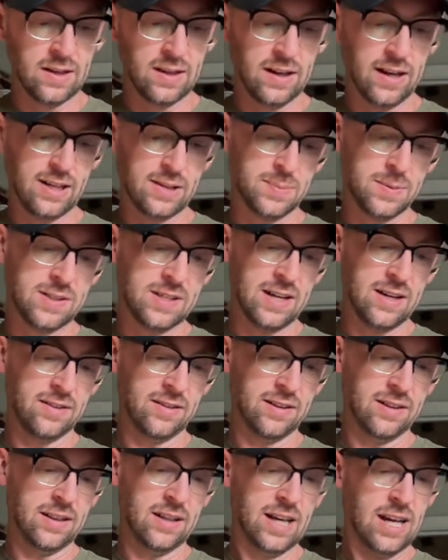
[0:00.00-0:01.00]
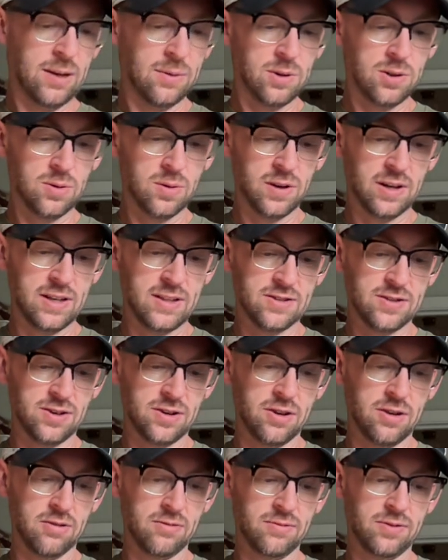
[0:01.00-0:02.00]
Hospitality. Ecuadorians
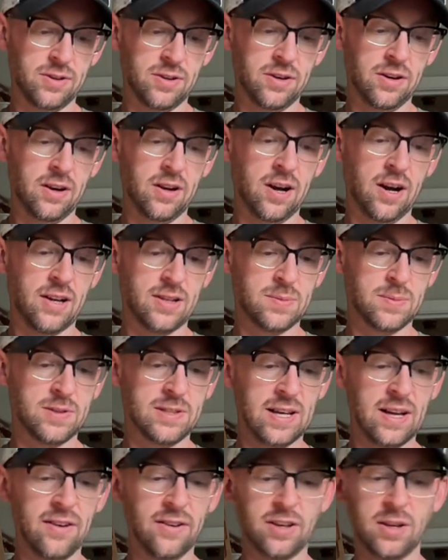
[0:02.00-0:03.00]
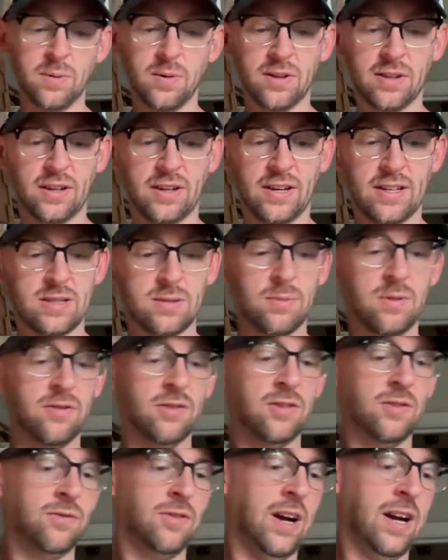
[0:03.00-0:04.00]
are known for their hospitality, with the custom
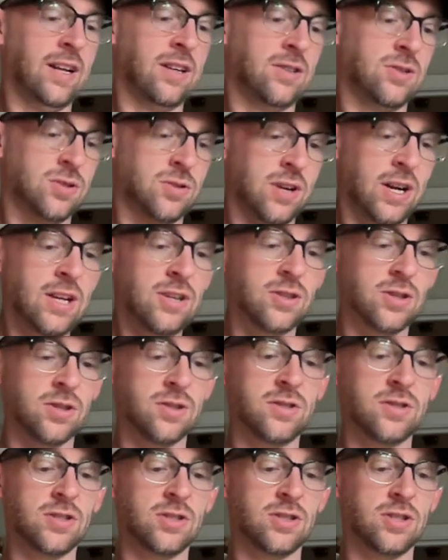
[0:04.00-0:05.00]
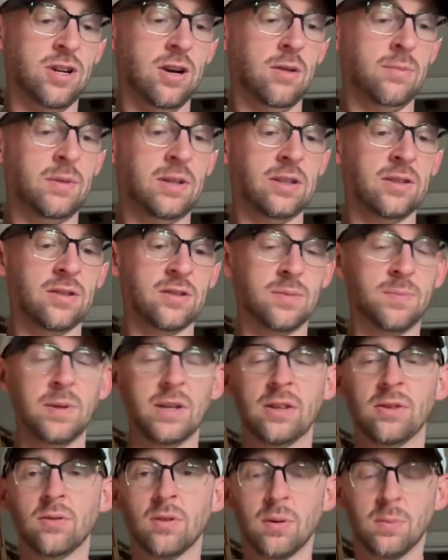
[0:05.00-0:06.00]
of inviting strangers to share meals
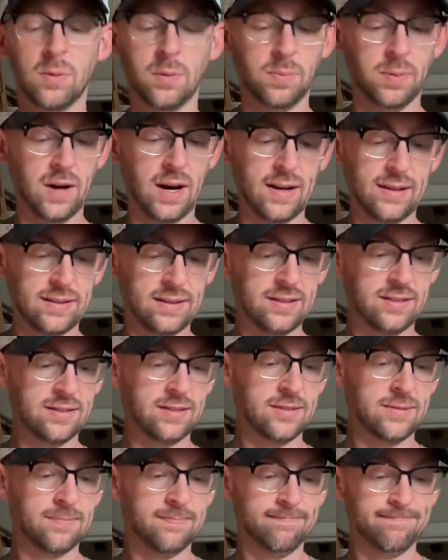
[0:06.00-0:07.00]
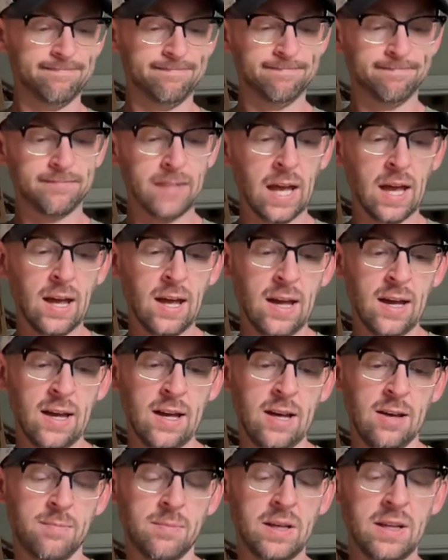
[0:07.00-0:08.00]
being normal practice.
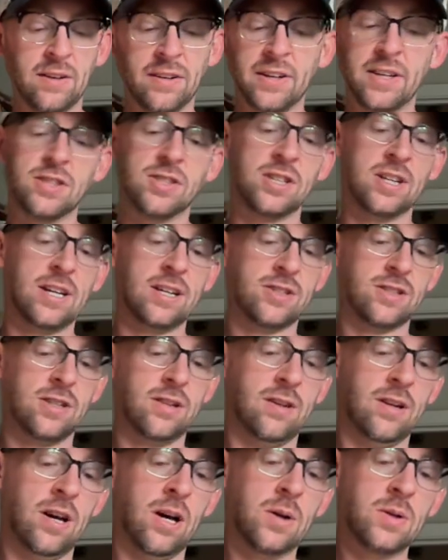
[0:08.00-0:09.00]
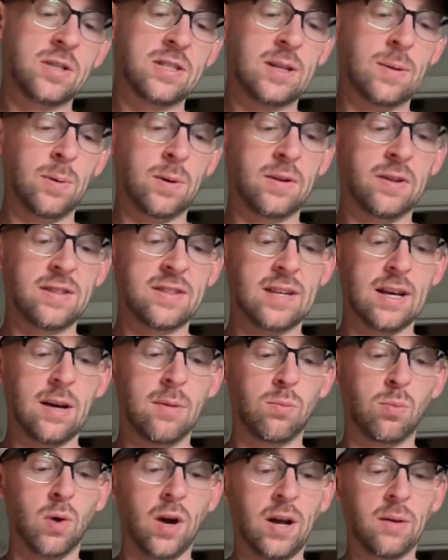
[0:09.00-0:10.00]
Meal initiation. Hosts typically say
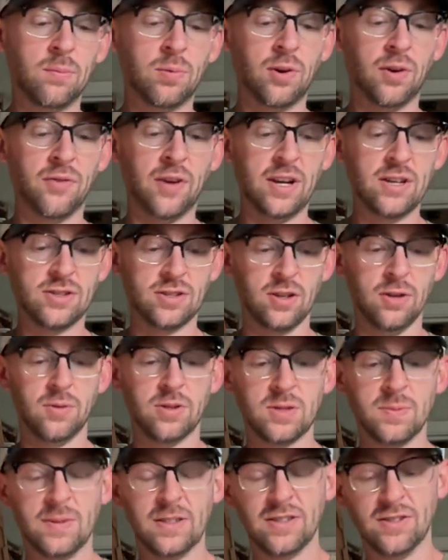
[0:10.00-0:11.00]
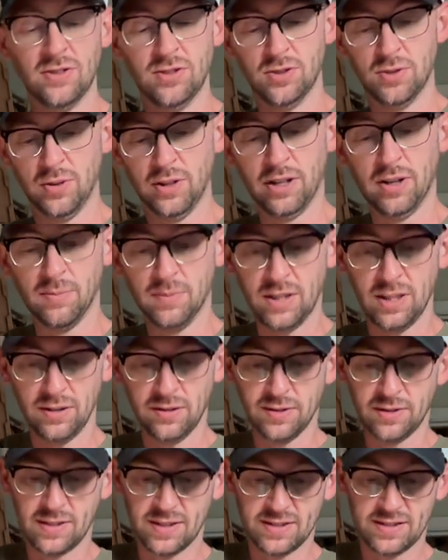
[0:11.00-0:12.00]
buen provecho, which means enjoy your
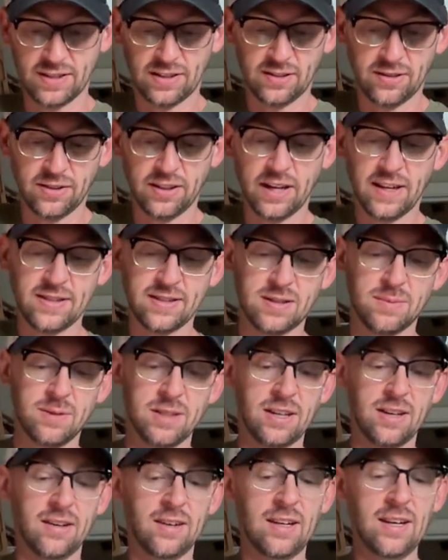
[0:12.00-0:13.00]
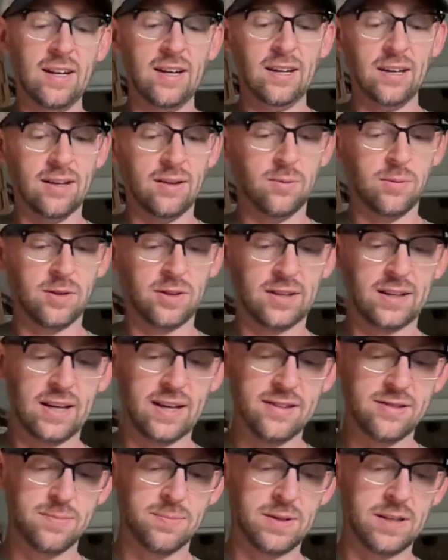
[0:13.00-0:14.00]
meal. It's a signal guests to begin eating, with
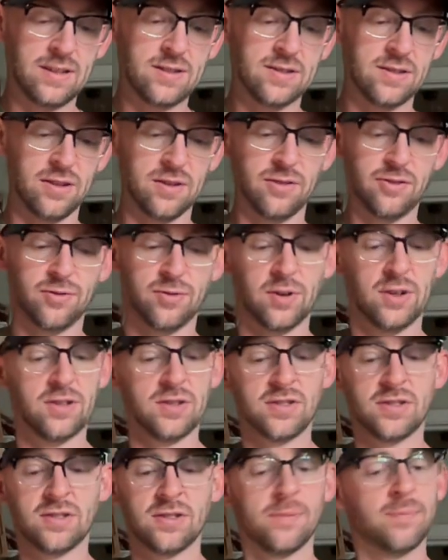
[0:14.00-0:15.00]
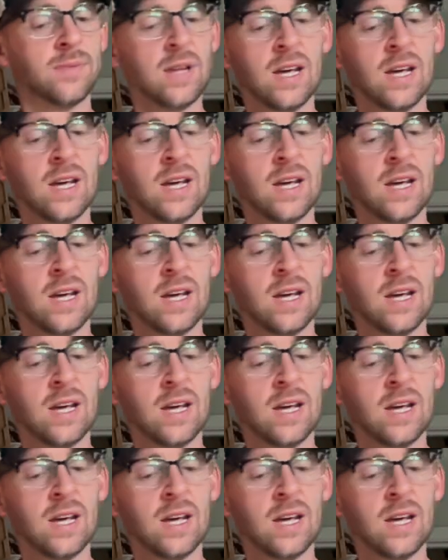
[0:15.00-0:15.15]
guests being served first.